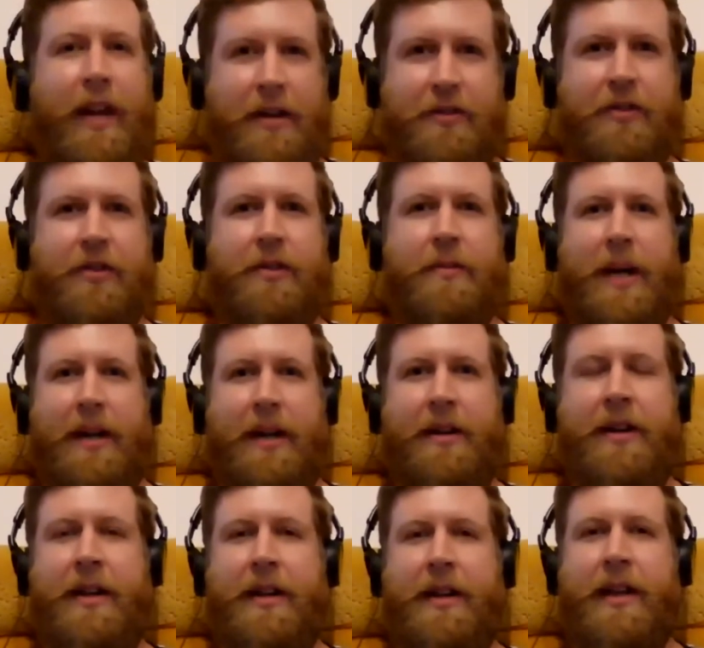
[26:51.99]
They talk about
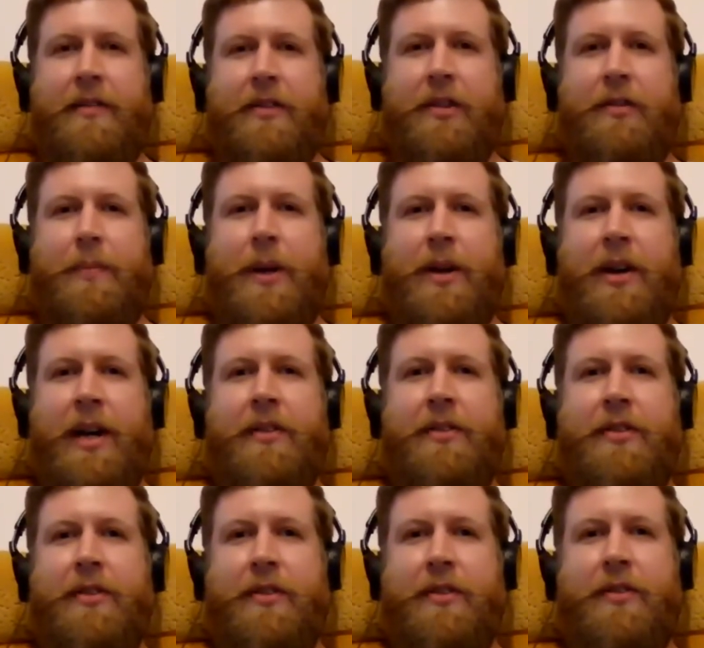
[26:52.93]
these
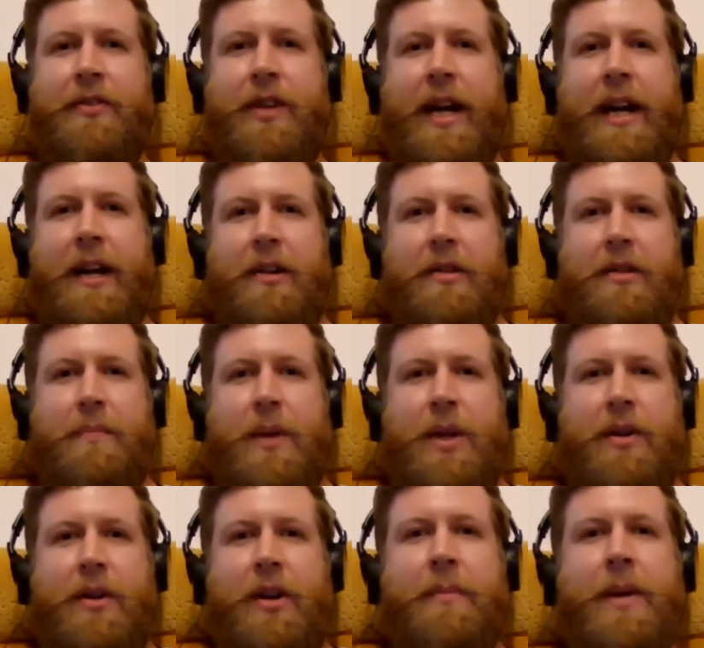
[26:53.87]
experiences and say, look,
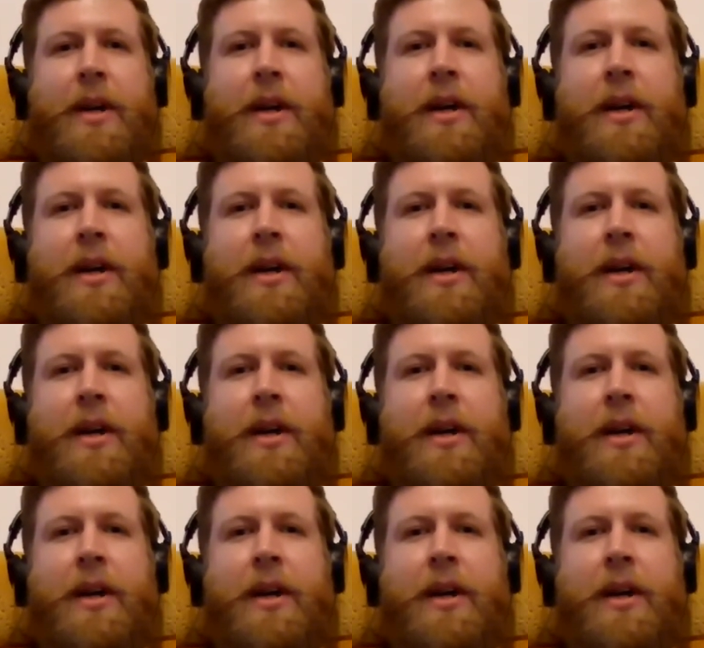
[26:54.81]
you know,